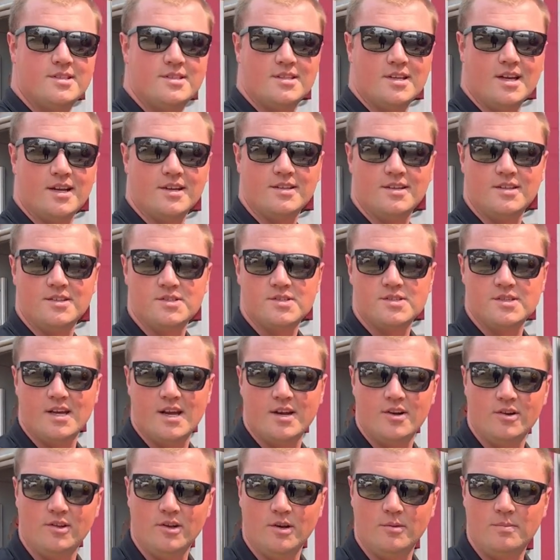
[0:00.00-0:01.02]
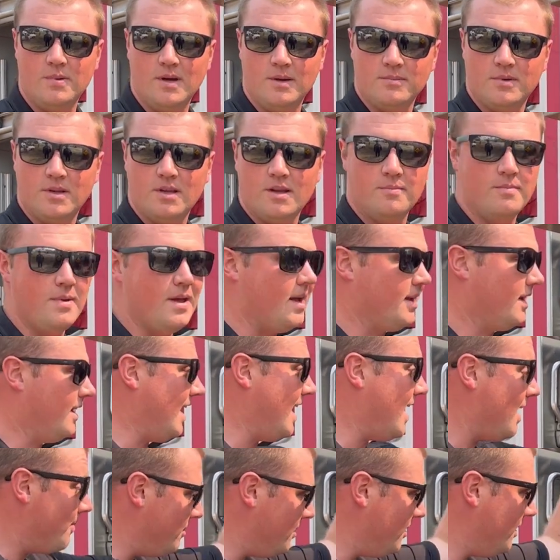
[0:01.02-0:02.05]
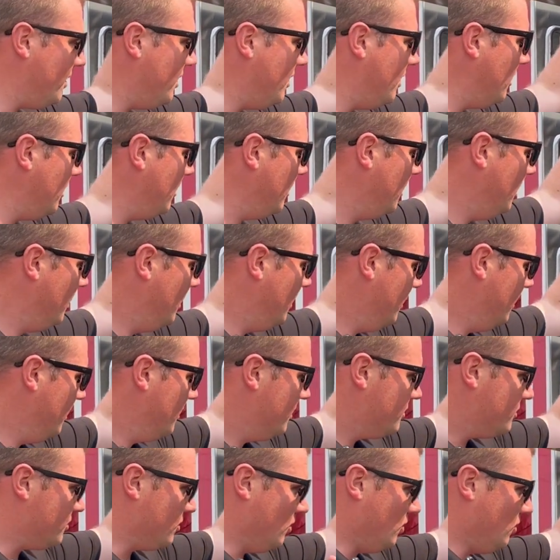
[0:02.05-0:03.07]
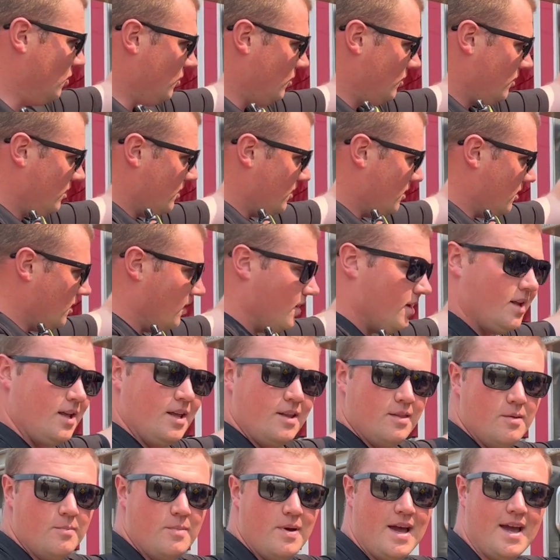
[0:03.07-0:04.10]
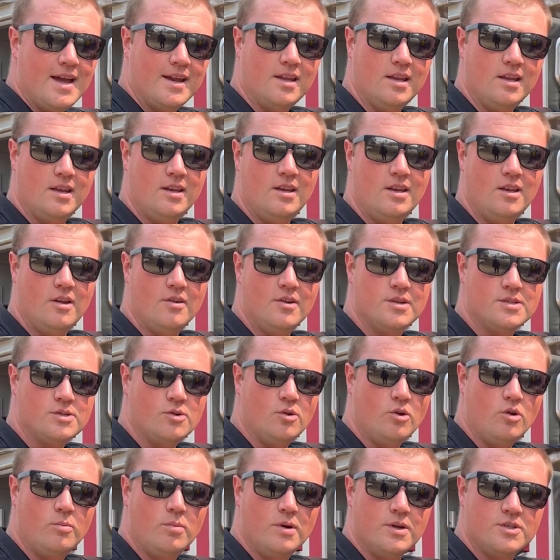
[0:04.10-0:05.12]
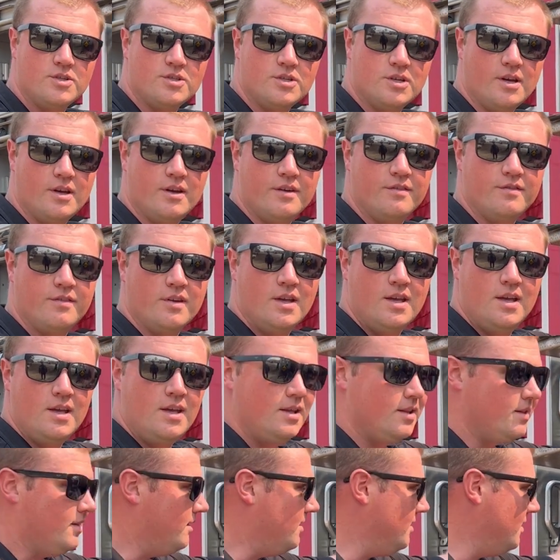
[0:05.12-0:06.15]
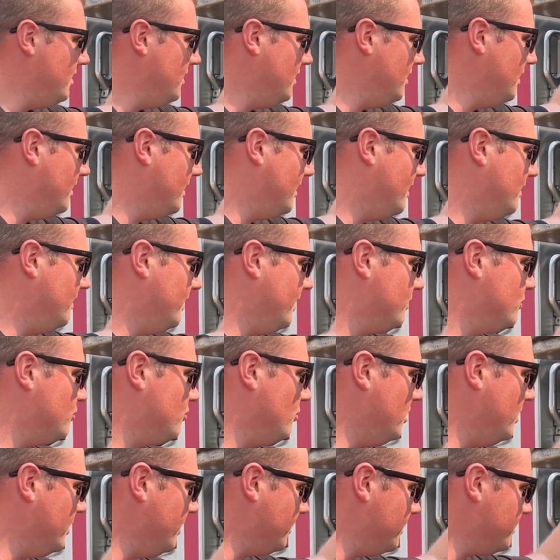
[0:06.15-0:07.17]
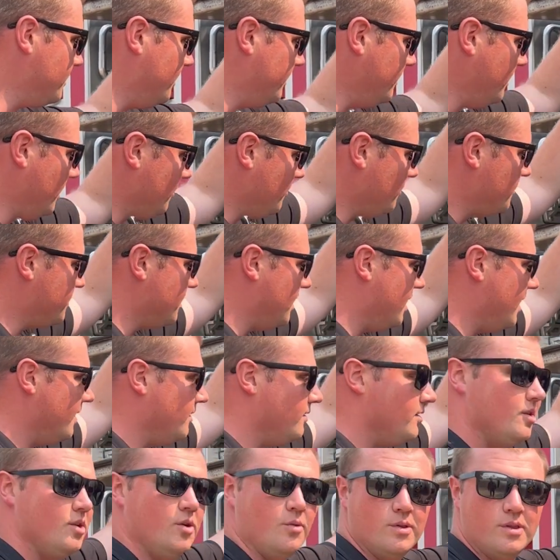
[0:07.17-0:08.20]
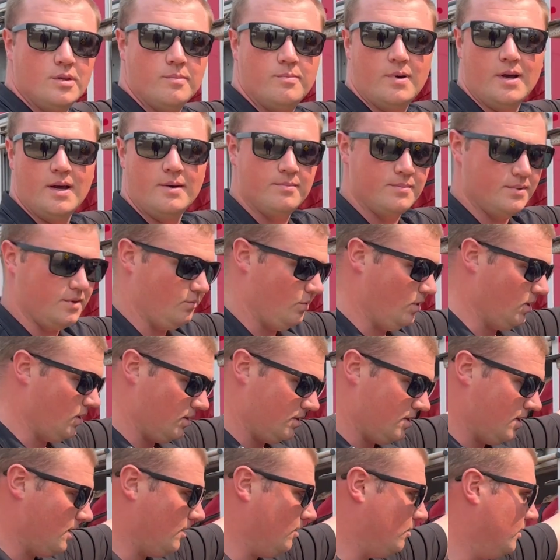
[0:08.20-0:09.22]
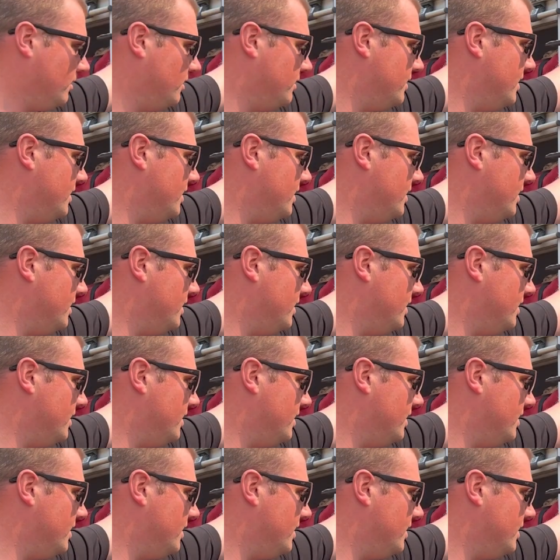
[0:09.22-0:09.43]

tucked inside our little pump cabinet here. So in the back in here is a whole bunch of the electronics on the other side to do with the pump. And we can take a look at